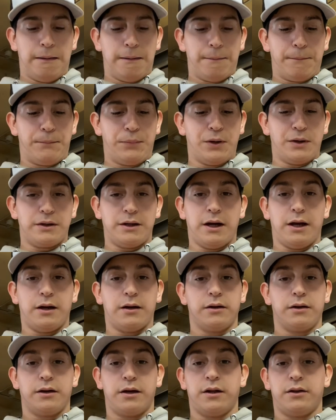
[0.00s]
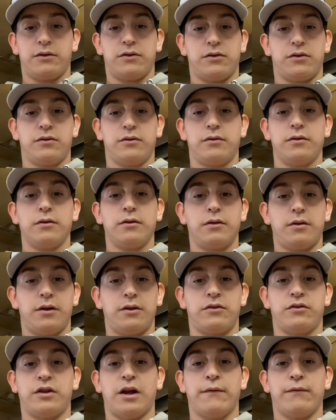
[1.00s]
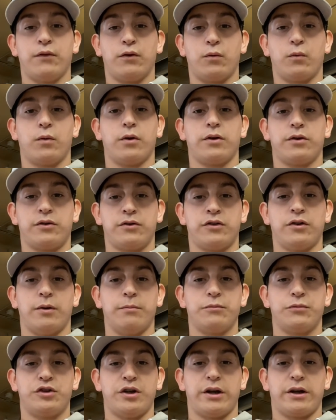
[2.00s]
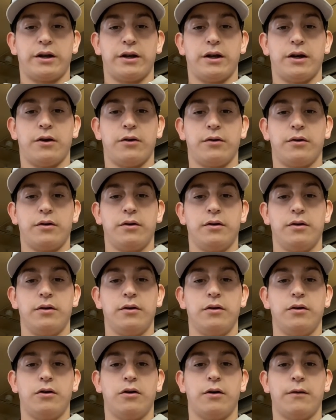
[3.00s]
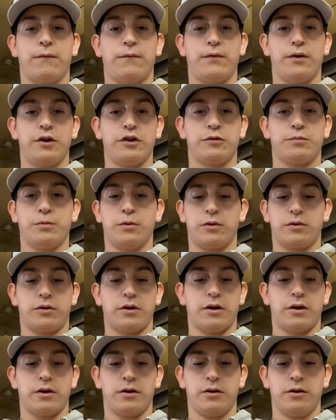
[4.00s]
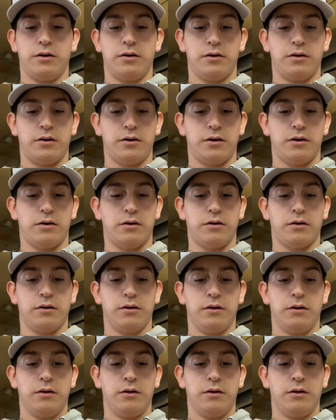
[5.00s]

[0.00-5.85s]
But yeah, it's it's definitely worth something checking out on Facebook there. Uh,